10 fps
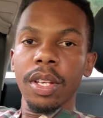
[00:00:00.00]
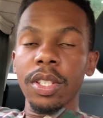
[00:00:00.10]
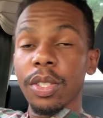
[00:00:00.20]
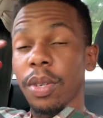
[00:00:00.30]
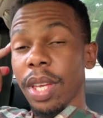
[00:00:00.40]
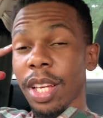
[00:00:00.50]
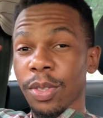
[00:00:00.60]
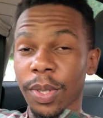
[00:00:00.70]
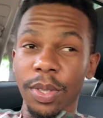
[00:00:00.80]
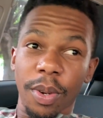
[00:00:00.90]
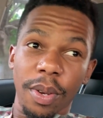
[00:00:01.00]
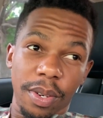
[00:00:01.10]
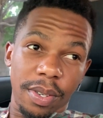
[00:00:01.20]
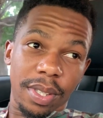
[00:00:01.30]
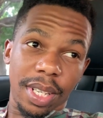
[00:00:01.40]
so here's what's
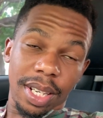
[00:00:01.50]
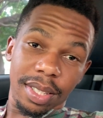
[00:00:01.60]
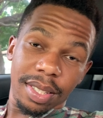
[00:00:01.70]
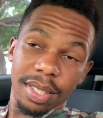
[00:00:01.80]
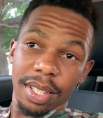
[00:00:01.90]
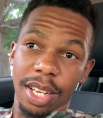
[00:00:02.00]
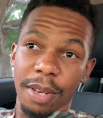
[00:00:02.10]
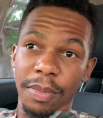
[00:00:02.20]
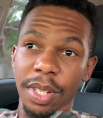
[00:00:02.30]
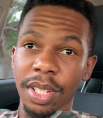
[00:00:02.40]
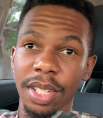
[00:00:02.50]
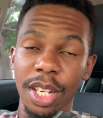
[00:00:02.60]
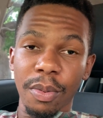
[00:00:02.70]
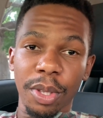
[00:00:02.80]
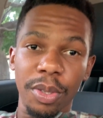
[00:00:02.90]
going on guys i'm gonna
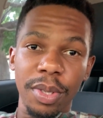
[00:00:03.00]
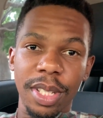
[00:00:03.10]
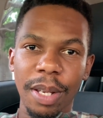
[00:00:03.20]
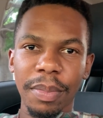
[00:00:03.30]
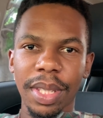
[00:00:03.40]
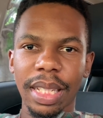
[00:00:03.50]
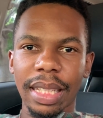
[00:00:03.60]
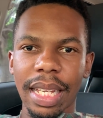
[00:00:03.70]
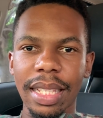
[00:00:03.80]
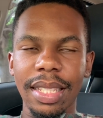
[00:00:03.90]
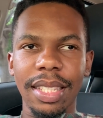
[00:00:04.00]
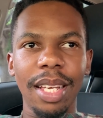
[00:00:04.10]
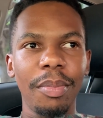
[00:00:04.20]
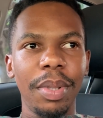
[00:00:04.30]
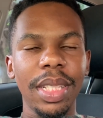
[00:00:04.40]
share with you something that's
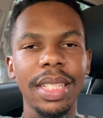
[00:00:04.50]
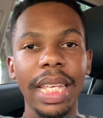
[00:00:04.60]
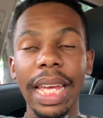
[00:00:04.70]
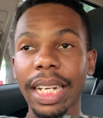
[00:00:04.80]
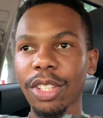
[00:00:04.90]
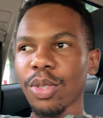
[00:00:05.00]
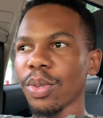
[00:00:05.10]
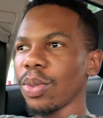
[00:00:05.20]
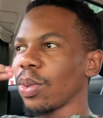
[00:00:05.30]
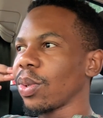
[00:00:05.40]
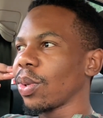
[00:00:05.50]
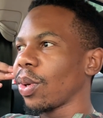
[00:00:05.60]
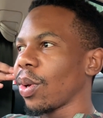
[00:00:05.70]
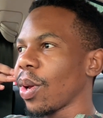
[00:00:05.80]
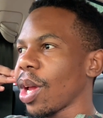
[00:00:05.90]
a bit scary to
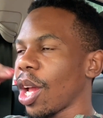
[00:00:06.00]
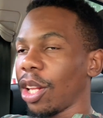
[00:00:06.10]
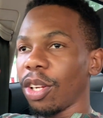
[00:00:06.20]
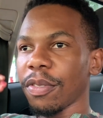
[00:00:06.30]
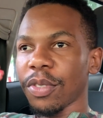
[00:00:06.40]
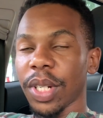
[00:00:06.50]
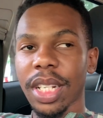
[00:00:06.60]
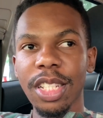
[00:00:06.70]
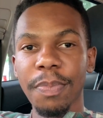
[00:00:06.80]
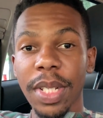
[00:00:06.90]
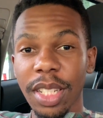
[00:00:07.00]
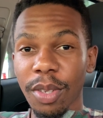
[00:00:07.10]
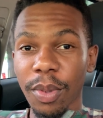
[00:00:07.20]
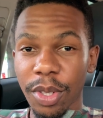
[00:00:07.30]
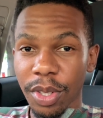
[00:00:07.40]
a lot of traders, especially
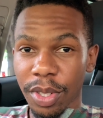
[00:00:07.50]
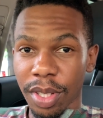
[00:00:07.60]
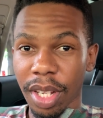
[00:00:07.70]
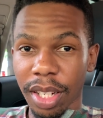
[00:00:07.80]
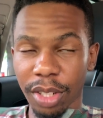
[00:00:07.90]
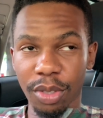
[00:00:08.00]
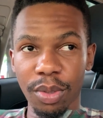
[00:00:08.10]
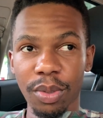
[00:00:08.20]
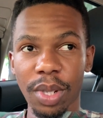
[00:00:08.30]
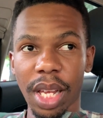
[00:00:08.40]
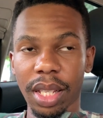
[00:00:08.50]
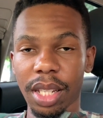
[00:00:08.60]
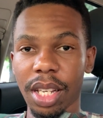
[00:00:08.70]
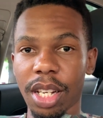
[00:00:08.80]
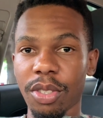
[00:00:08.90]
when you're starting to like
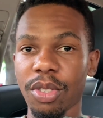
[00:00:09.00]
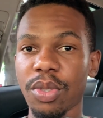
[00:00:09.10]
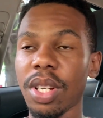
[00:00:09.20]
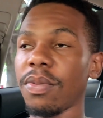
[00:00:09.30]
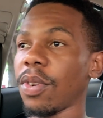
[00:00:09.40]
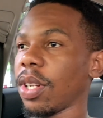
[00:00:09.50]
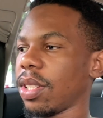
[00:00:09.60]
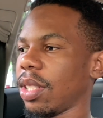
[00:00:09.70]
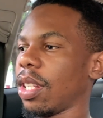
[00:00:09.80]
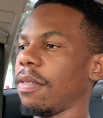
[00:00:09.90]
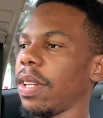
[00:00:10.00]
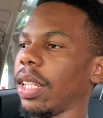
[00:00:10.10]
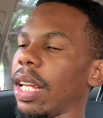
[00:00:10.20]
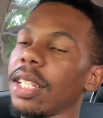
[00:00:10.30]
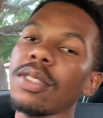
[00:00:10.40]
learn how to trade forex and stuff like
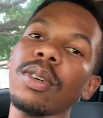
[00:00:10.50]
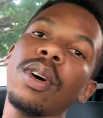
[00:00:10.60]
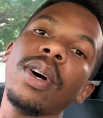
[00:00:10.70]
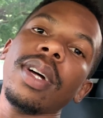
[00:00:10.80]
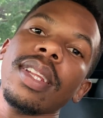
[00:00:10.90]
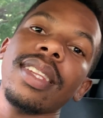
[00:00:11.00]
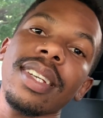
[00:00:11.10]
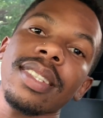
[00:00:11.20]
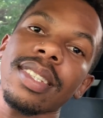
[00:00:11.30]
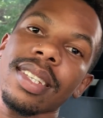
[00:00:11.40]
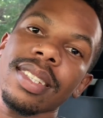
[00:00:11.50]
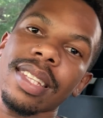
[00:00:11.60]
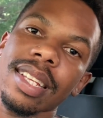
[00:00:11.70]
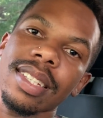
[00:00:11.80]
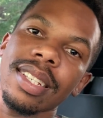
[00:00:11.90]
that. So this is a
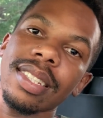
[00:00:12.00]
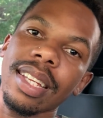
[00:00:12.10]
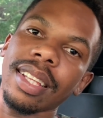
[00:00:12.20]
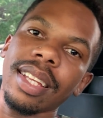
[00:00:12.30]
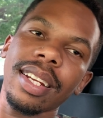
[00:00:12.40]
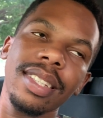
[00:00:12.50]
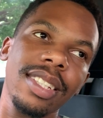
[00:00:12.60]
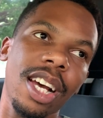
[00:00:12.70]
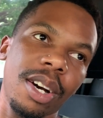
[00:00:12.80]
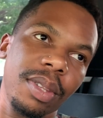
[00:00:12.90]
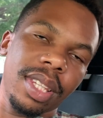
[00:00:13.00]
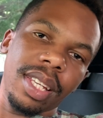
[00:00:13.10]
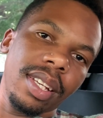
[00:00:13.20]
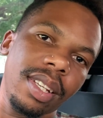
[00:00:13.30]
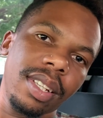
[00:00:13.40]
statistic that it's out
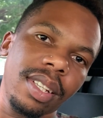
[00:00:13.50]
there.